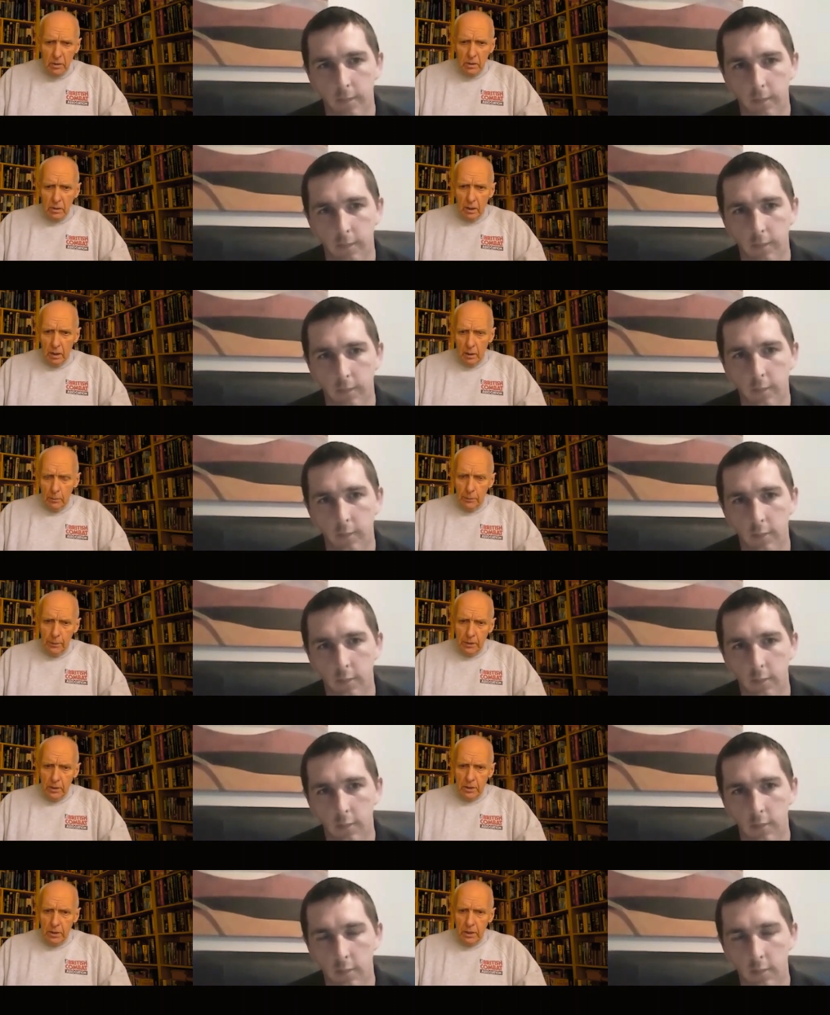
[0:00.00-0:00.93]
Speaker 1: I
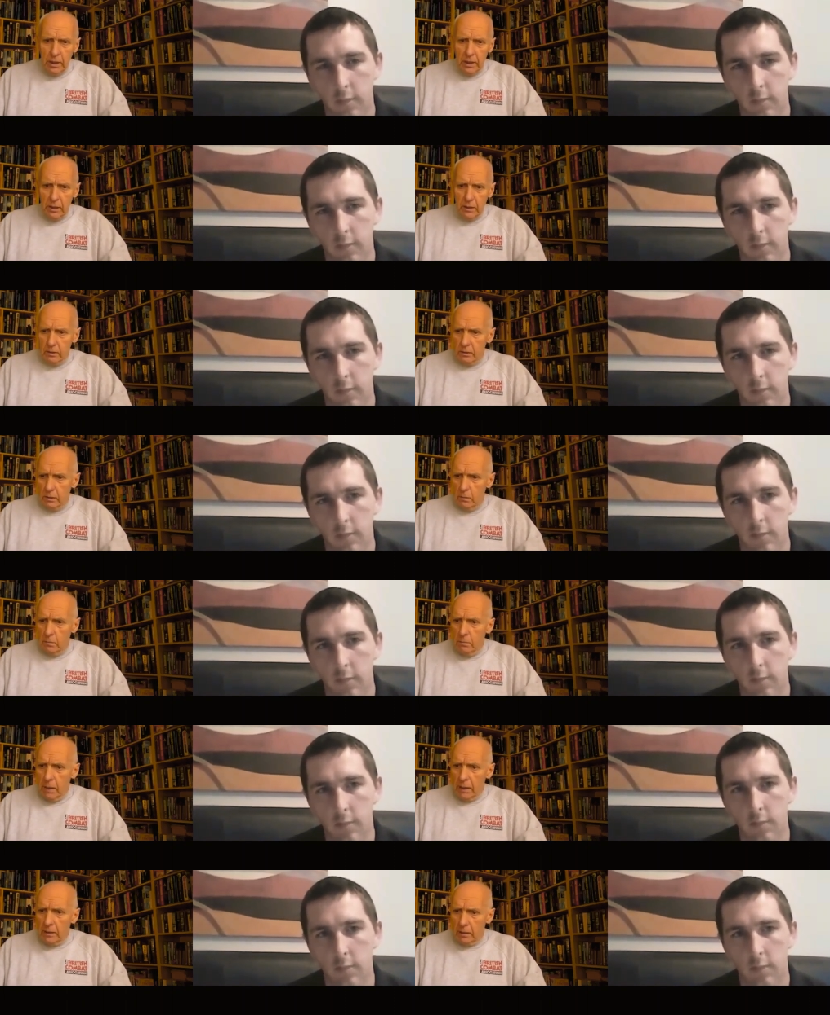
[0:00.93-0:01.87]
appreciate the
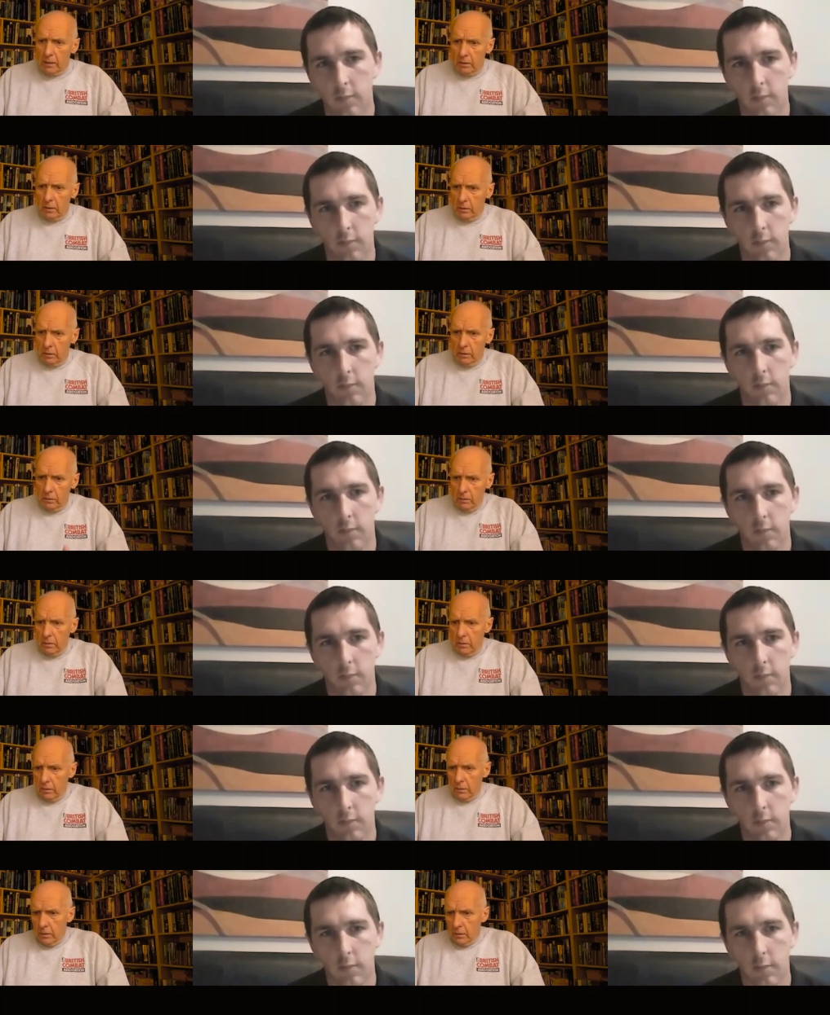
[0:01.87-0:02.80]
mental
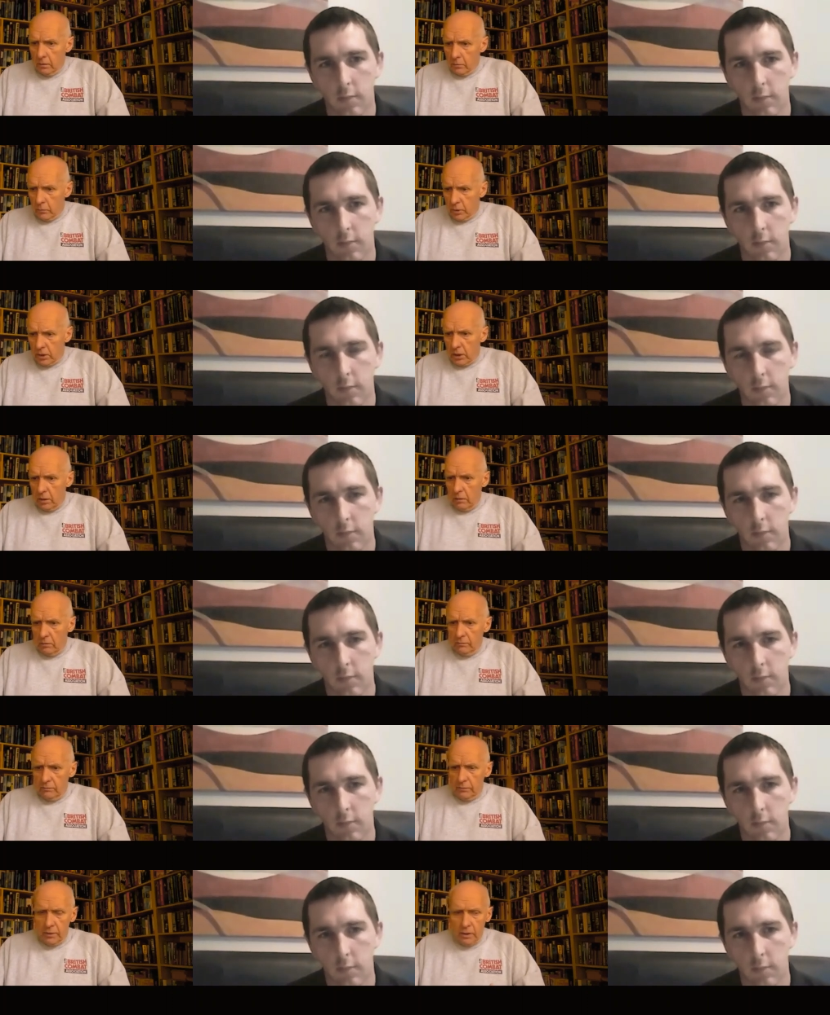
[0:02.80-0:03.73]

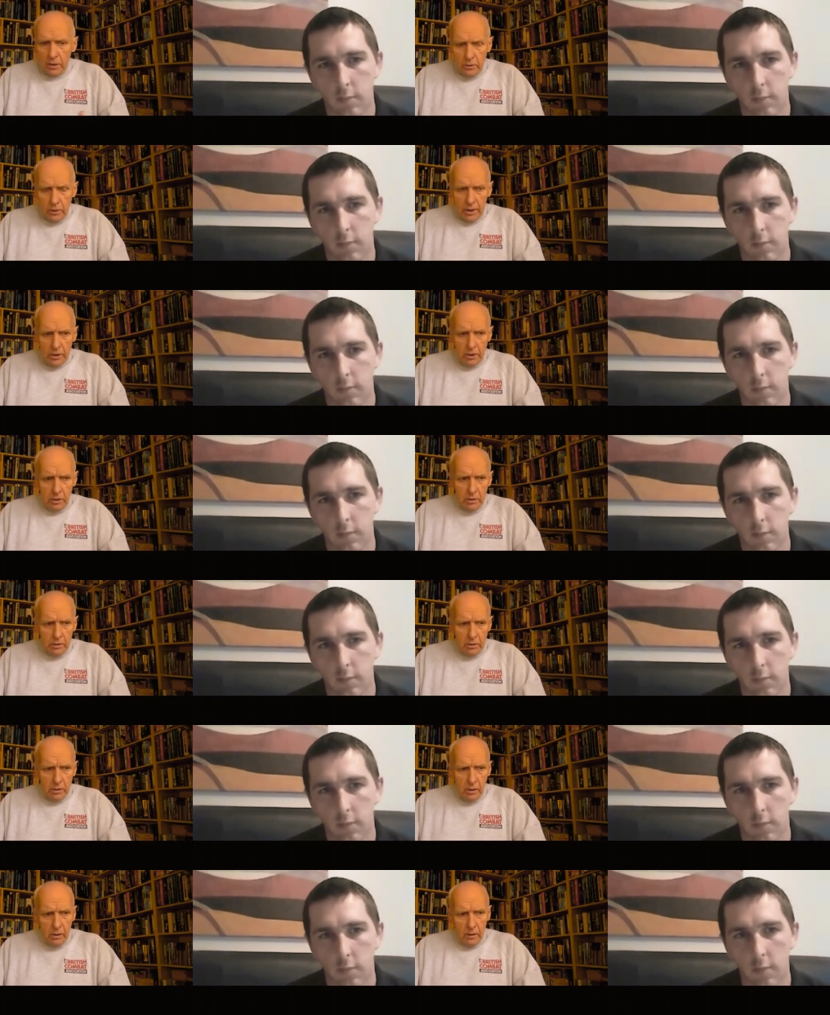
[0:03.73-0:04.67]
resolve, the aggression.